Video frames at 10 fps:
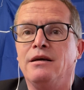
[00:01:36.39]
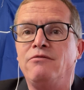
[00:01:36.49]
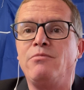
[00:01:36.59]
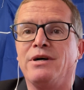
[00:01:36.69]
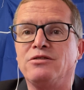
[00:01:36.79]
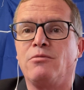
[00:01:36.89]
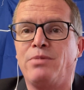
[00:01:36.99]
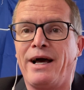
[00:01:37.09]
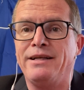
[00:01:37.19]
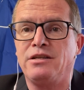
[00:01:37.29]
We must
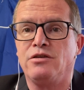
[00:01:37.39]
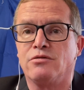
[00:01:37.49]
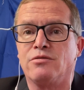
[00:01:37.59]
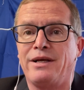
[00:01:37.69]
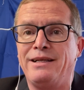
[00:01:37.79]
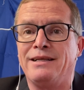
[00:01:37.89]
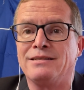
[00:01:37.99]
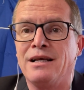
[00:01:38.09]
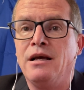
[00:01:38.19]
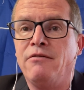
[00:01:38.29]
supply the
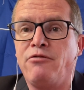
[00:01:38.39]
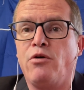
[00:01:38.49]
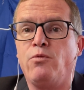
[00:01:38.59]
Ukrainians for